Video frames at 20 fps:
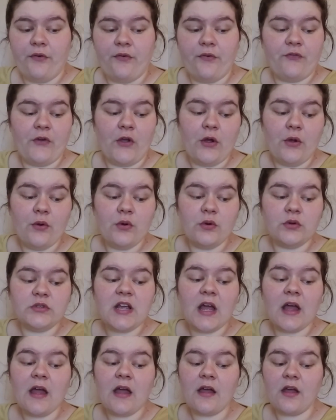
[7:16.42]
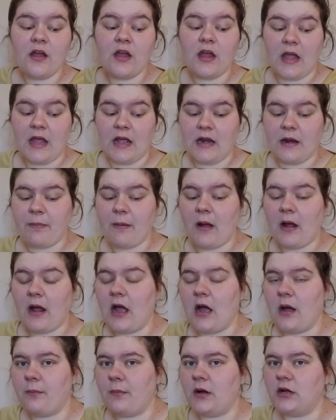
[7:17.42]
food and about
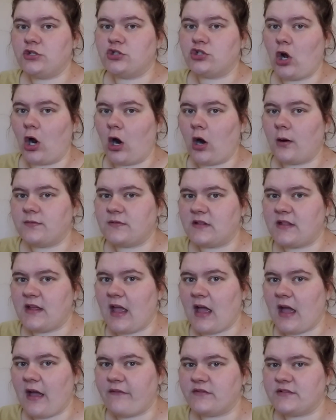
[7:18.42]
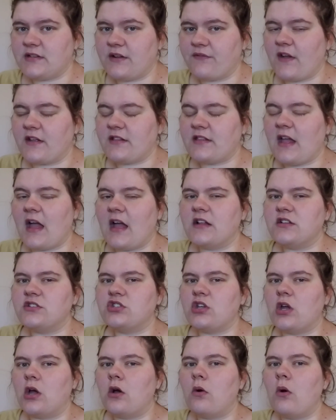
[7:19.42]
how much carbs that they have and stuff like that.
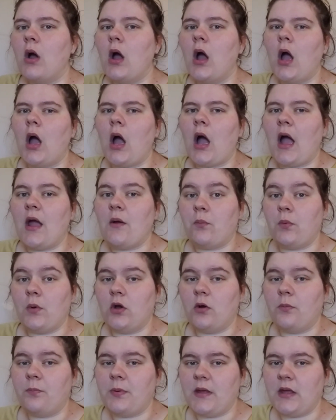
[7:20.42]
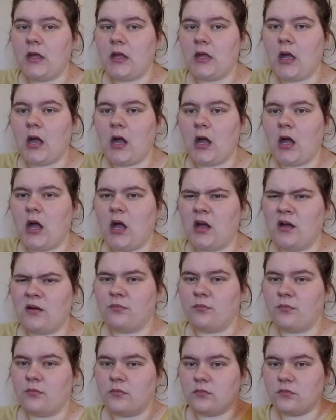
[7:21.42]
So I will be
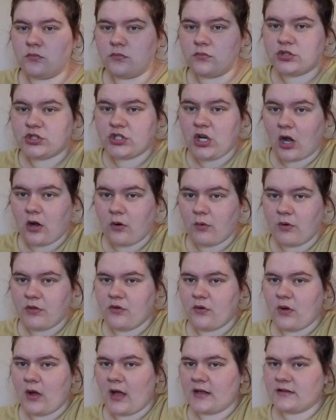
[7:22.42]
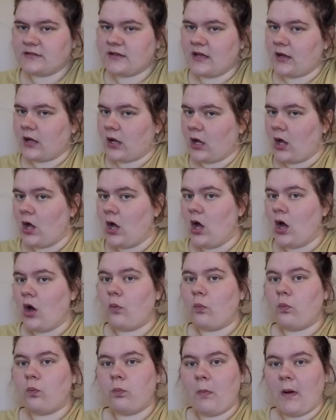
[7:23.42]
sharing with you guys like
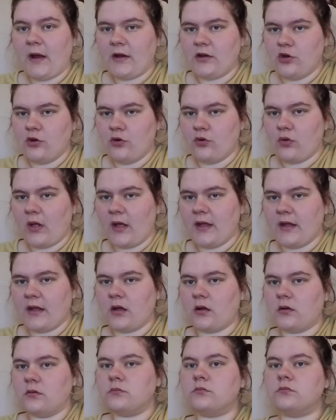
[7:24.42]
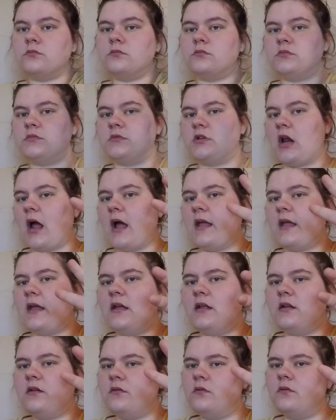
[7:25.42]
my new like
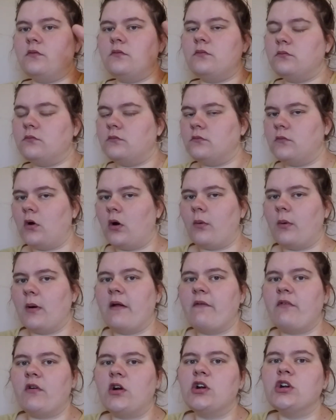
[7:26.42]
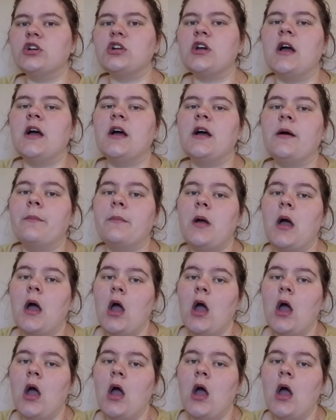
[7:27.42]
diet or whatever